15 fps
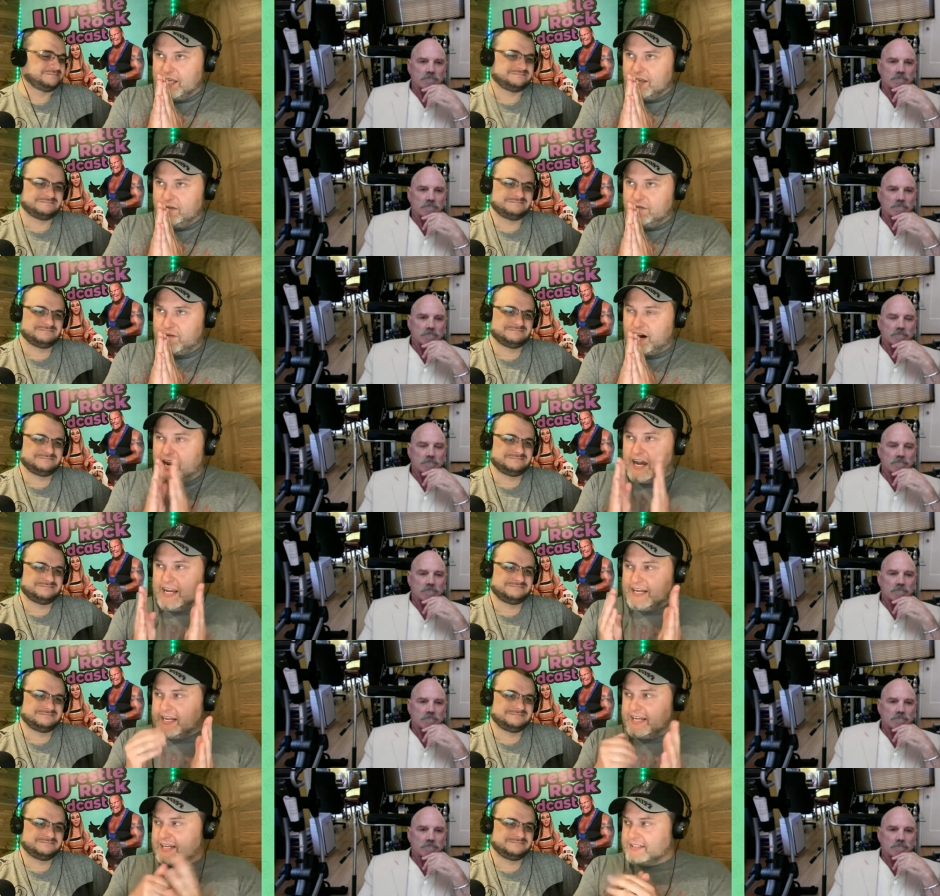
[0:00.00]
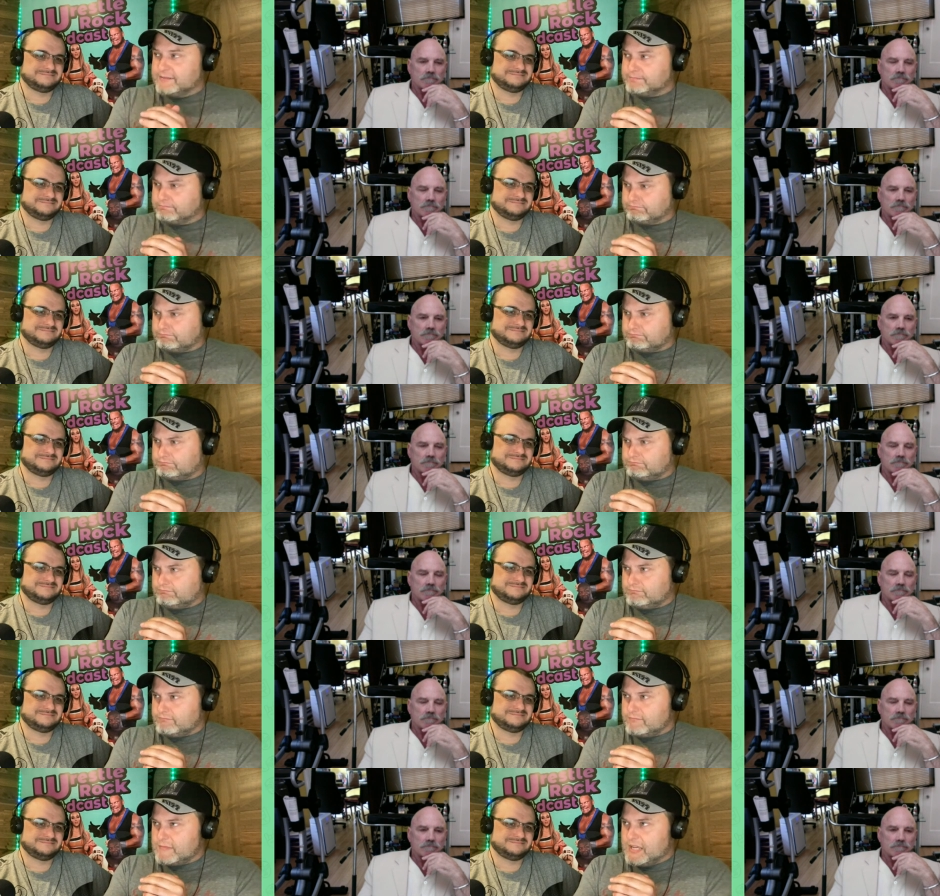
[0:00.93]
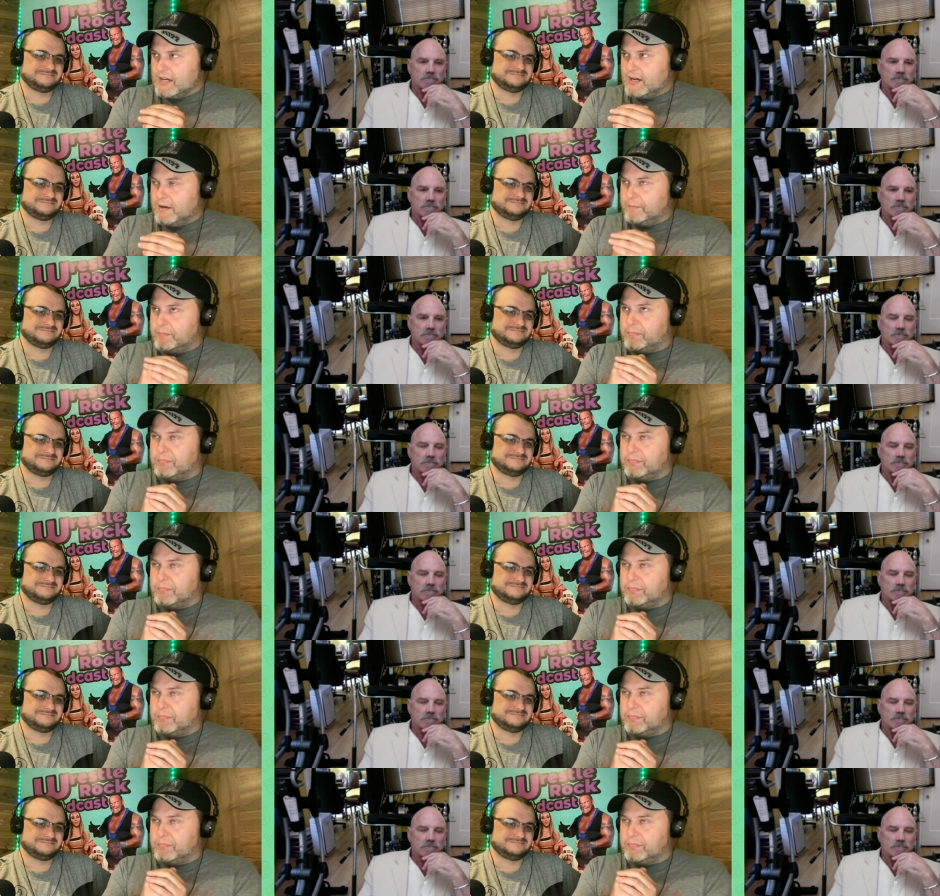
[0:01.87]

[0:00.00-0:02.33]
Speaker 1: if I can uh,